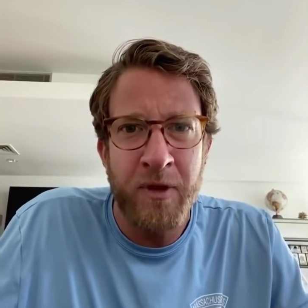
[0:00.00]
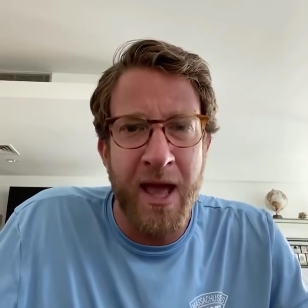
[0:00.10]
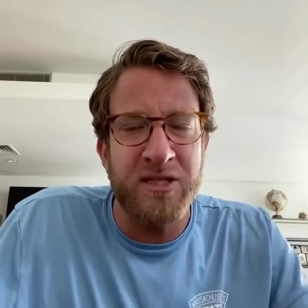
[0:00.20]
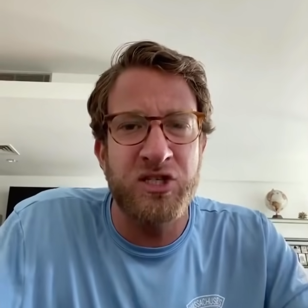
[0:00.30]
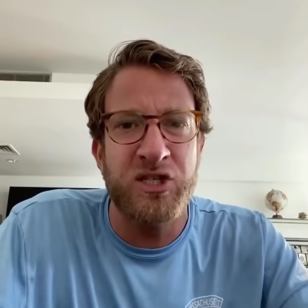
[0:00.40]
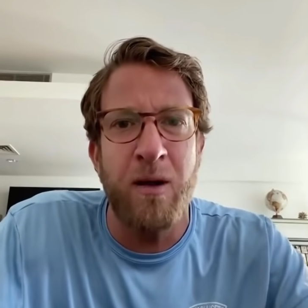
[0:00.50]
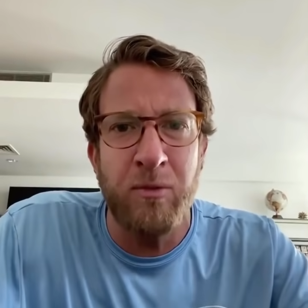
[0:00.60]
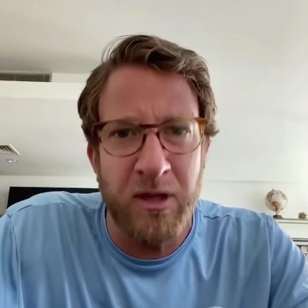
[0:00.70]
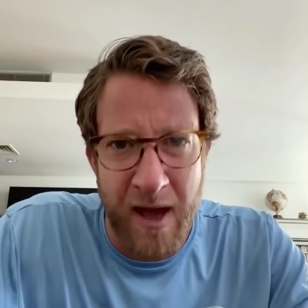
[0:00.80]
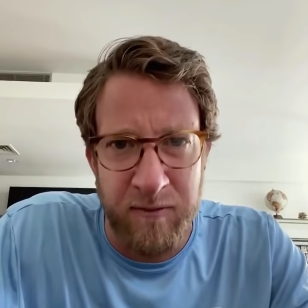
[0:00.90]
At
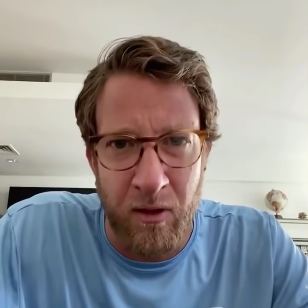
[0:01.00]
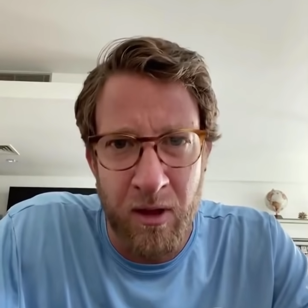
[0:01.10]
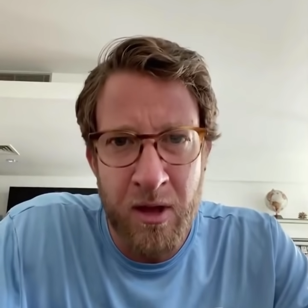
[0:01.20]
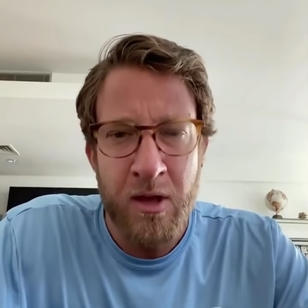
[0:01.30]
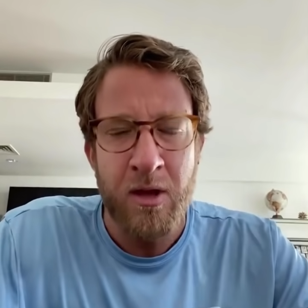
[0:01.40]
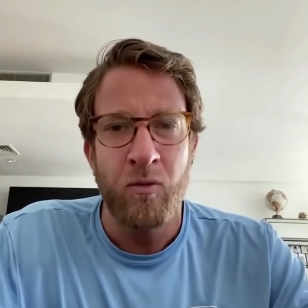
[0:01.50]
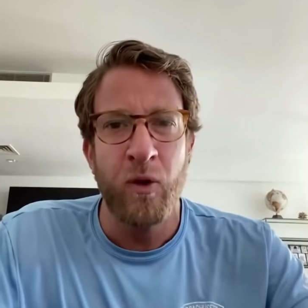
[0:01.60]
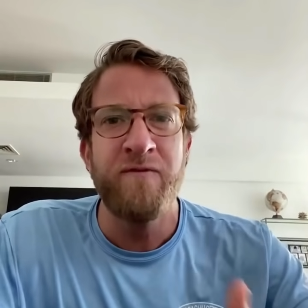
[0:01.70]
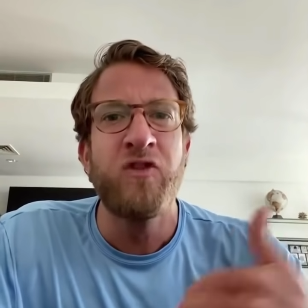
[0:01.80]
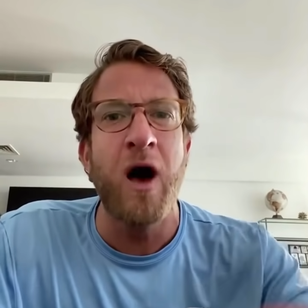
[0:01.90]
some level,
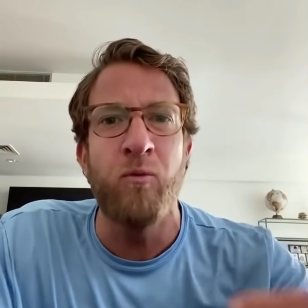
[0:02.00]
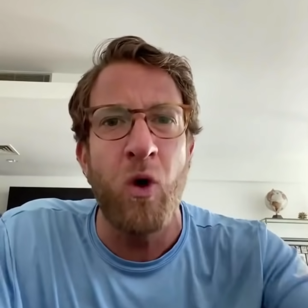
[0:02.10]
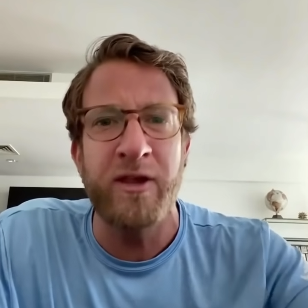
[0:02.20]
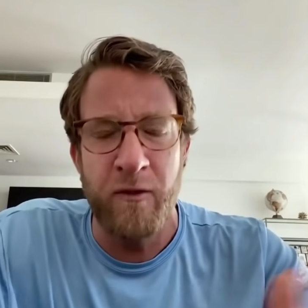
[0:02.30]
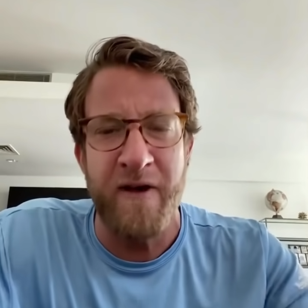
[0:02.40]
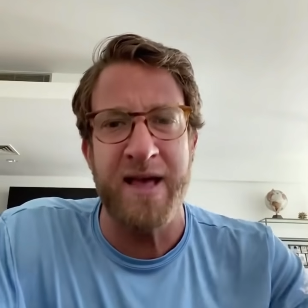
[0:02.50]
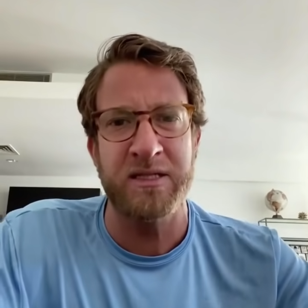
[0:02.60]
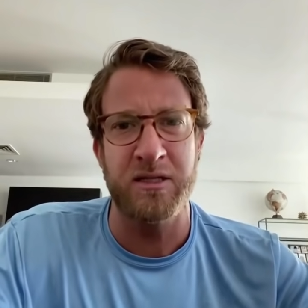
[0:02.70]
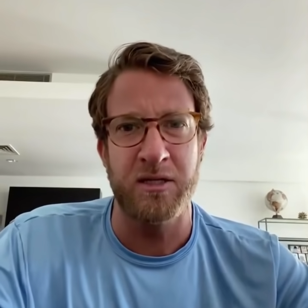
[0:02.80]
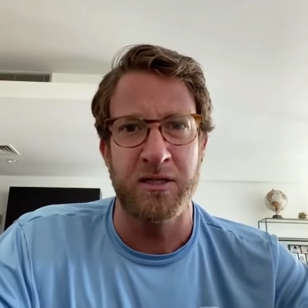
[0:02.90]
we've done what you've
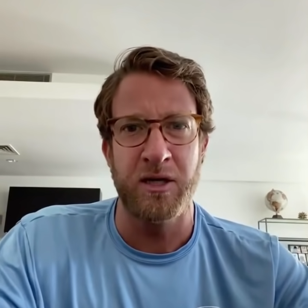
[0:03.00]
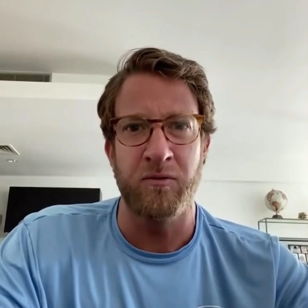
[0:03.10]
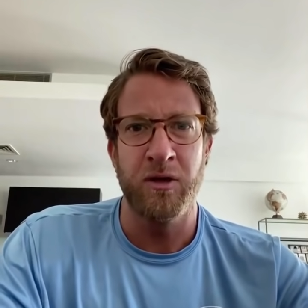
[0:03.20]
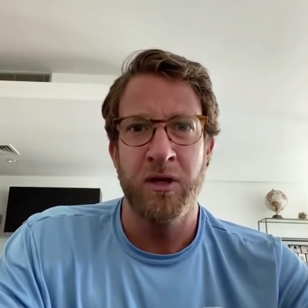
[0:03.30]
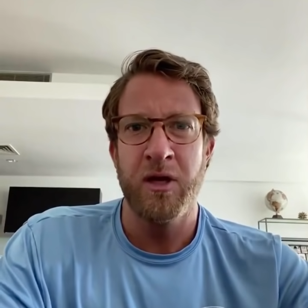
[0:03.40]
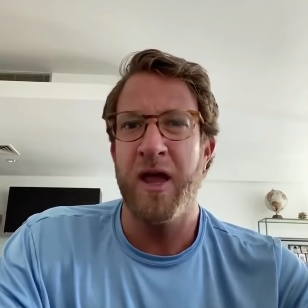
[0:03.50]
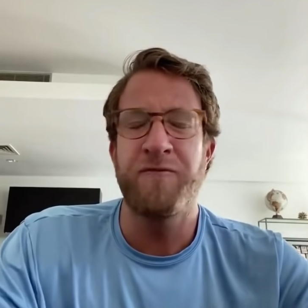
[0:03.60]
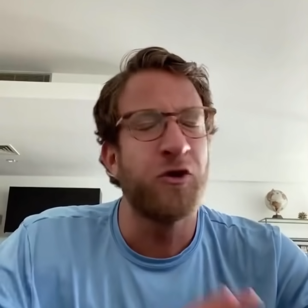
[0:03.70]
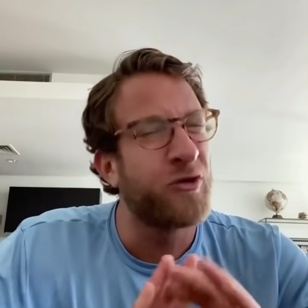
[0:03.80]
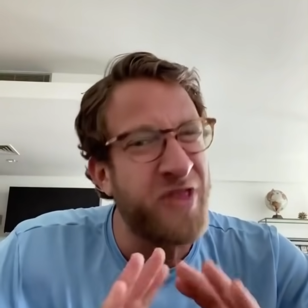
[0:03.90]
asked us to do.
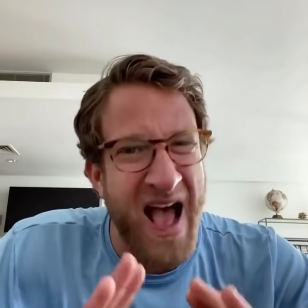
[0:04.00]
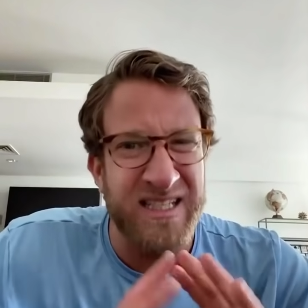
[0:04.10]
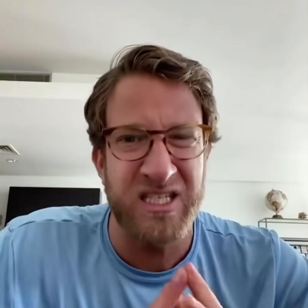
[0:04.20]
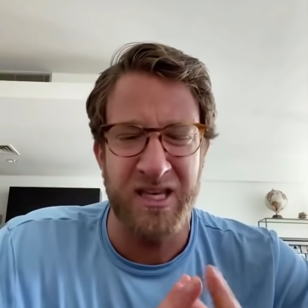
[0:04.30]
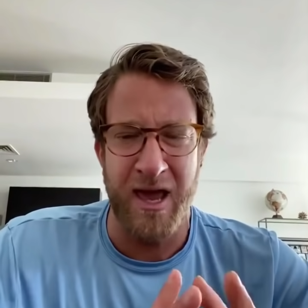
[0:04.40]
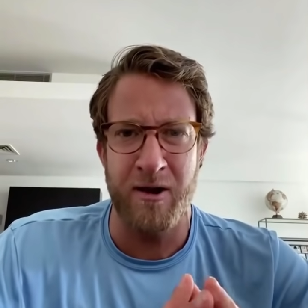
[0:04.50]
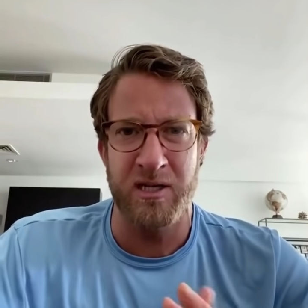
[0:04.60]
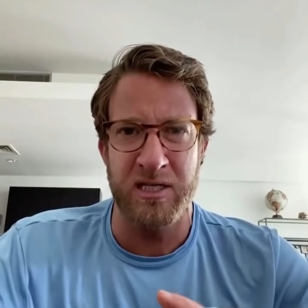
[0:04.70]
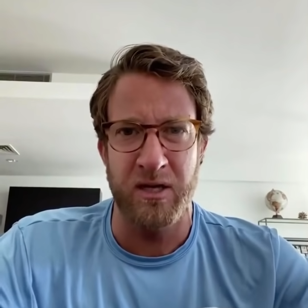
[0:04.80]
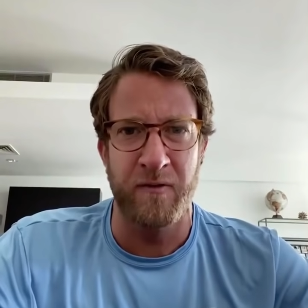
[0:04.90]
If you're that
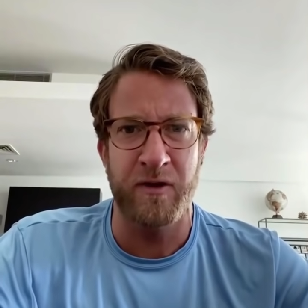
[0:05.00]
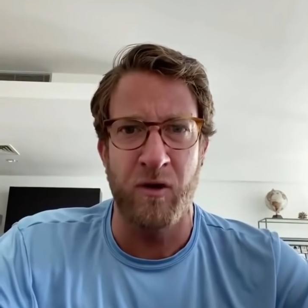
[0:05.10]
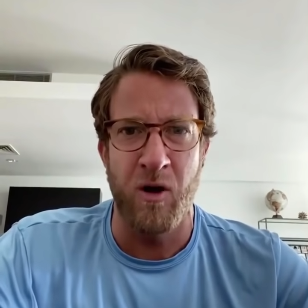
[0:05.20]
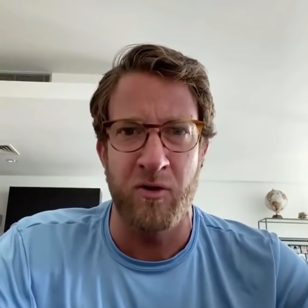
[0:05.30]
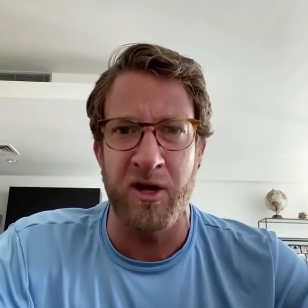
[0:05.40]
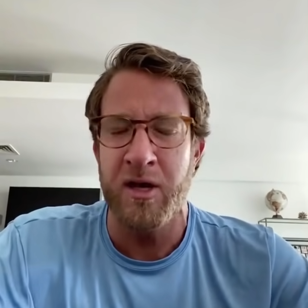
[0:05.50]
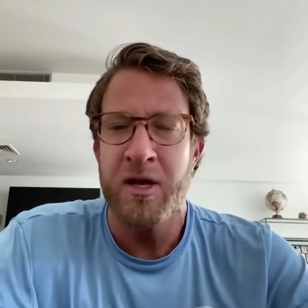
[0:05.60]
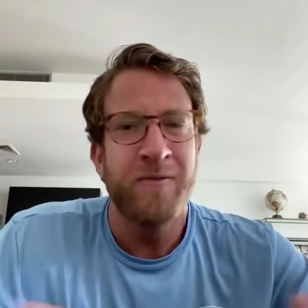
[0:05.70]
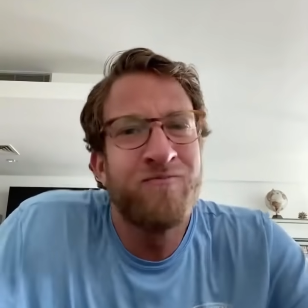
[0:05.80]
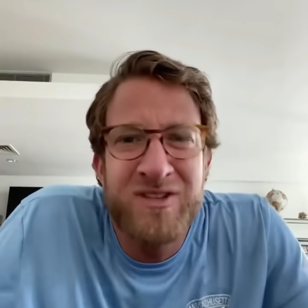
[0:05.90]
scared still of Corona,
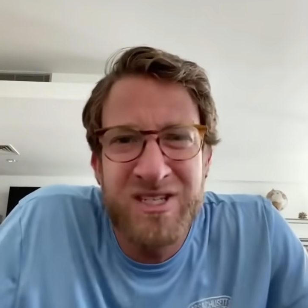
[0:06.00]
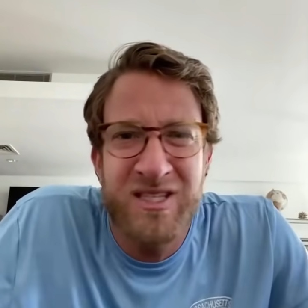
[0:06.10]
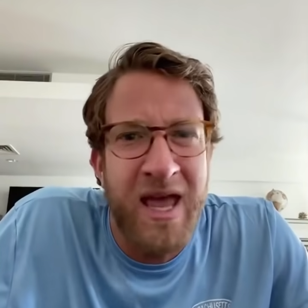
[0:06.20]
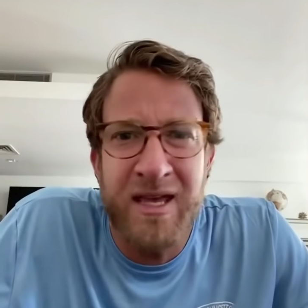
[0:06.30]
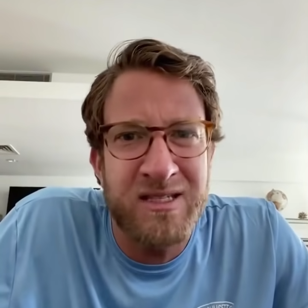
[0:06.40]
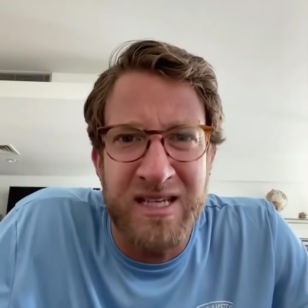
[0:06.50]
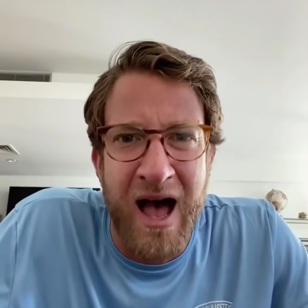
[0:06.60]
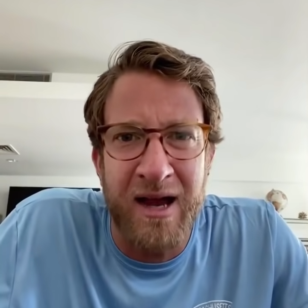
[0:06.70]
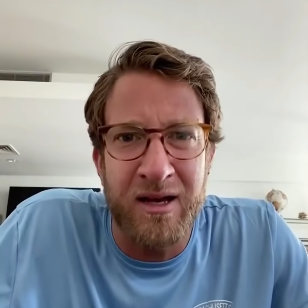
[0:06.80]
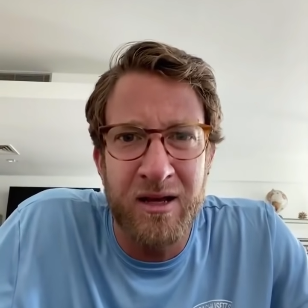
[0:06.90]
stay
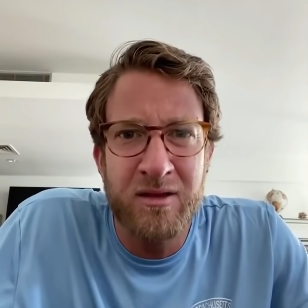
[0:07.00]
inside.